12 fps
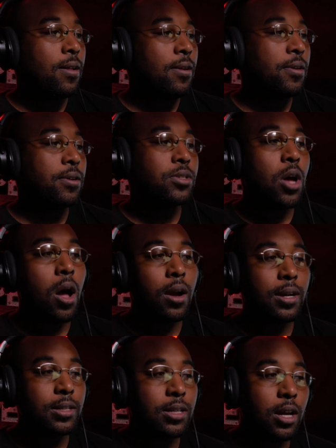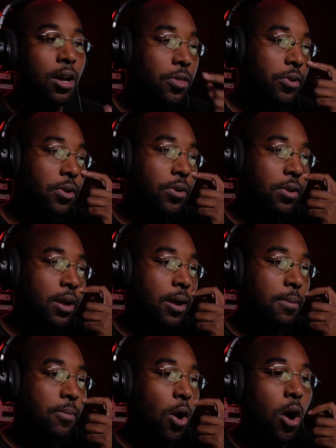you know, talking to other
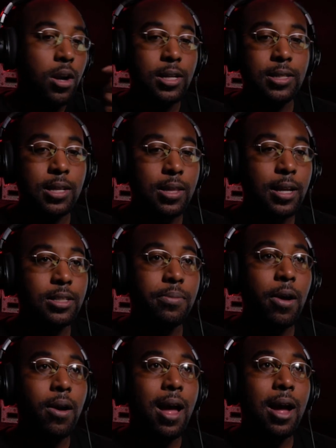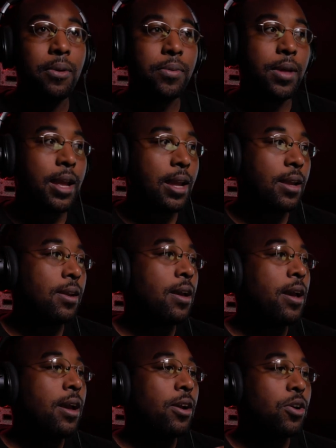um, artists and things about how they
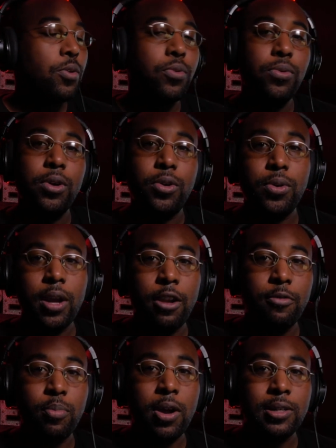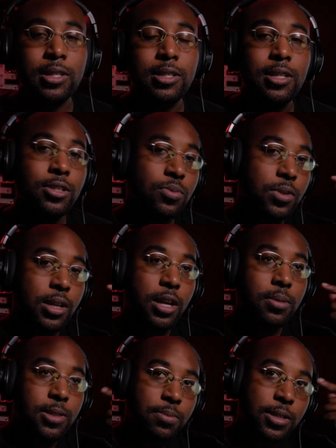go through their creative process. Because it really
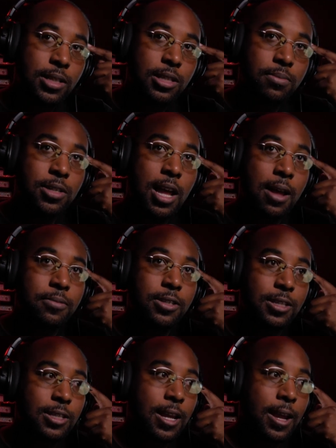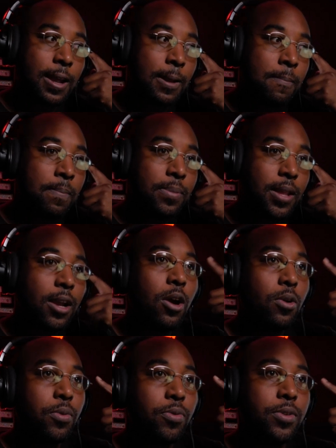helps me sometimes to say like,
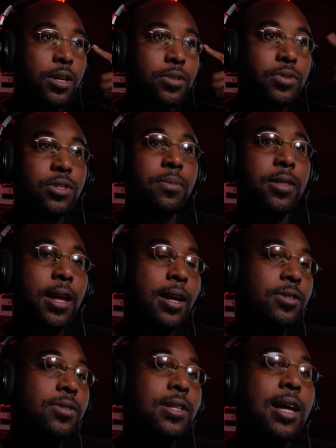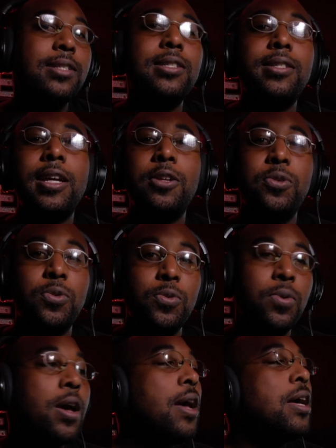oh, these are some of the exercises they do
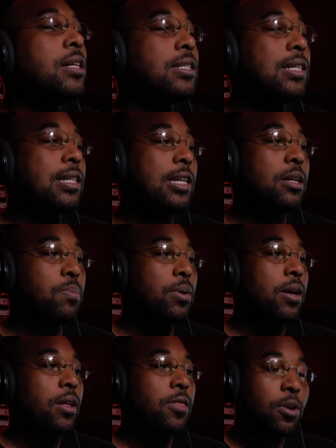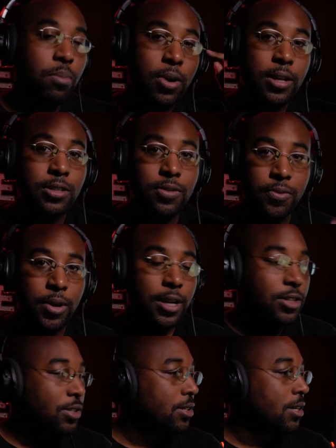to keep their brains
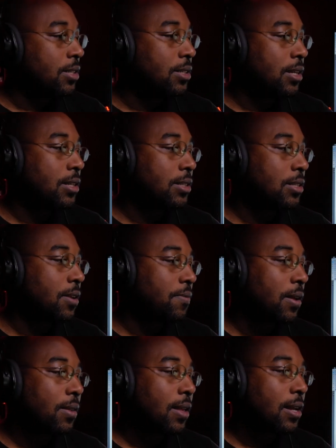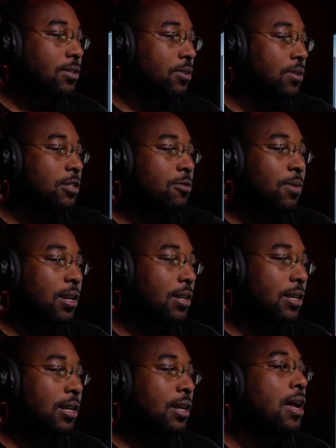fresh and, and stuff like that. So this
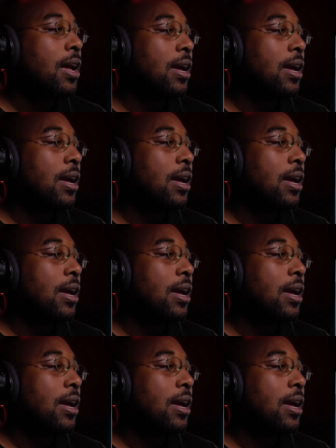melody